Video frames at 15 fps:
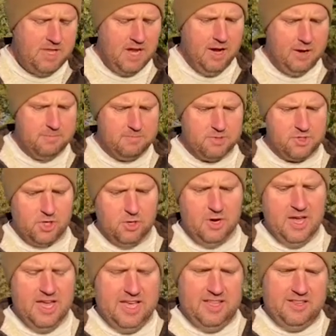So
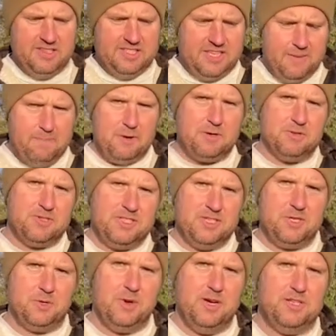typical
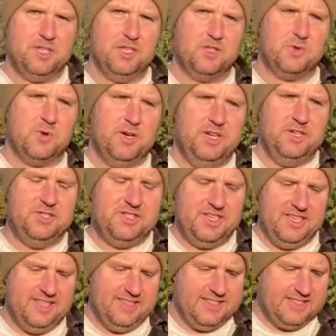situations where you
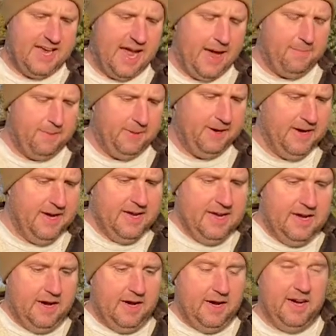see this happen,
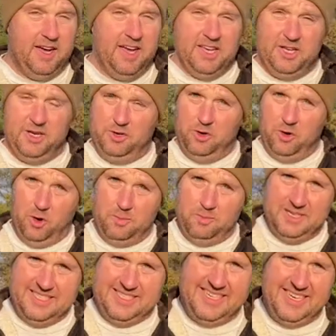you
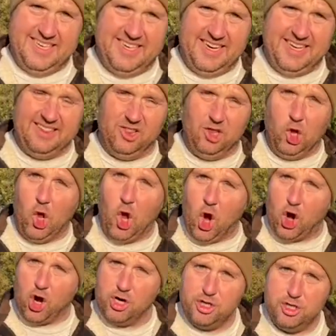normally see it in
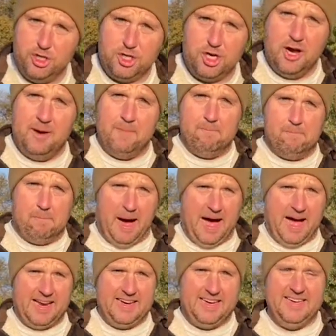large
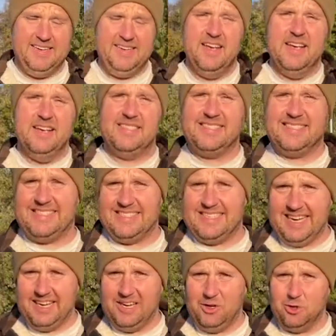bodied
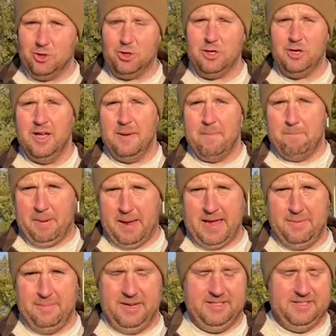single
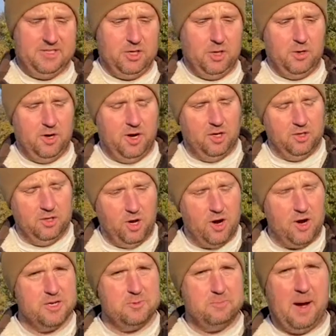babies. So a
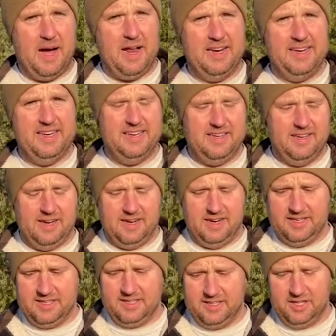large bodied
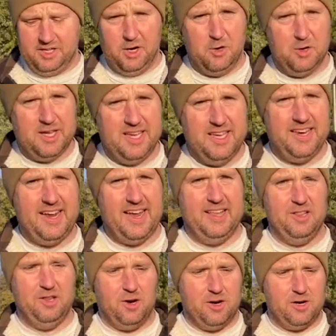goat kid,
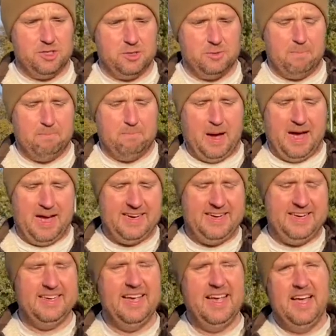a large
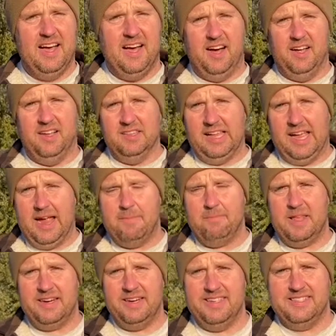bodied
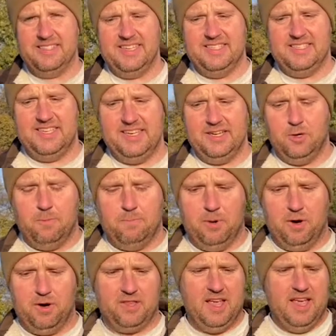lamb that is a single
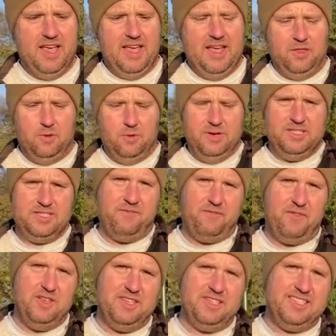birth. The reason
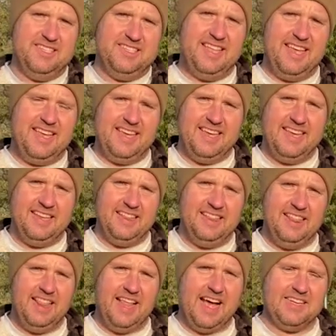for this is they can get
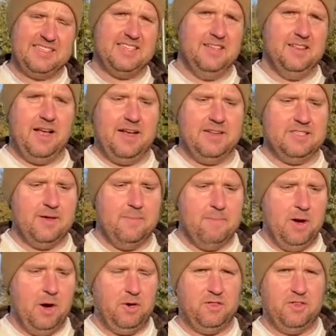lots and lots of
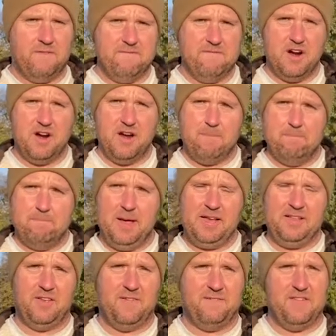milk. They're very
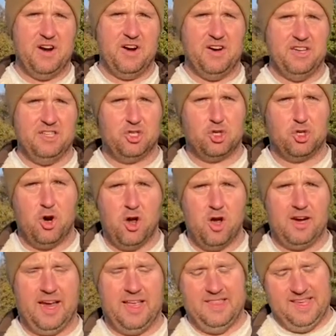big, they're very
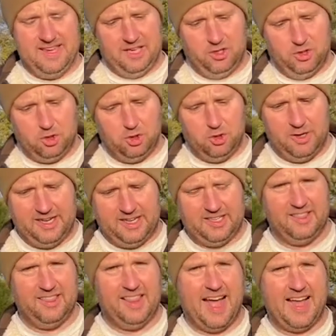strong, and they can drink
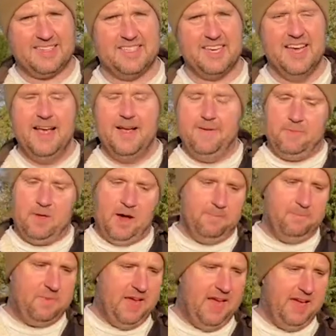lots.
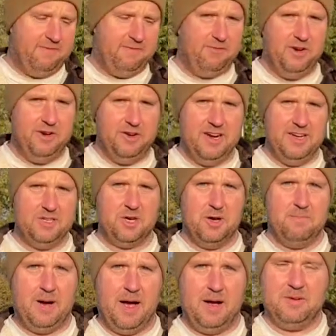They have free range
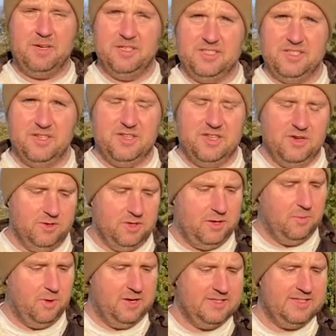on mom because they're the
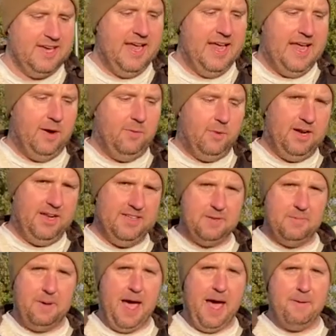only ones. And what ends
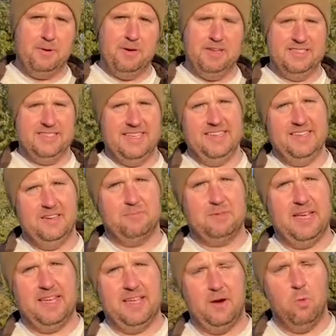up happening is they end up
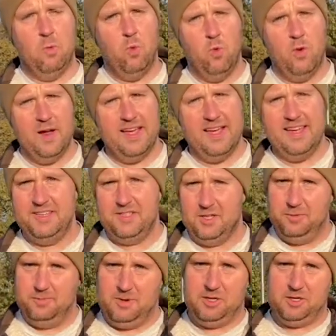taking in way
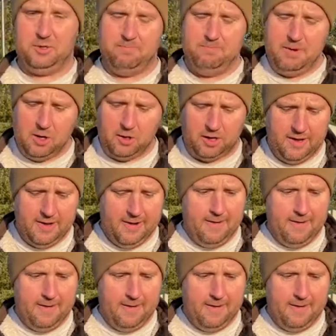too much milk.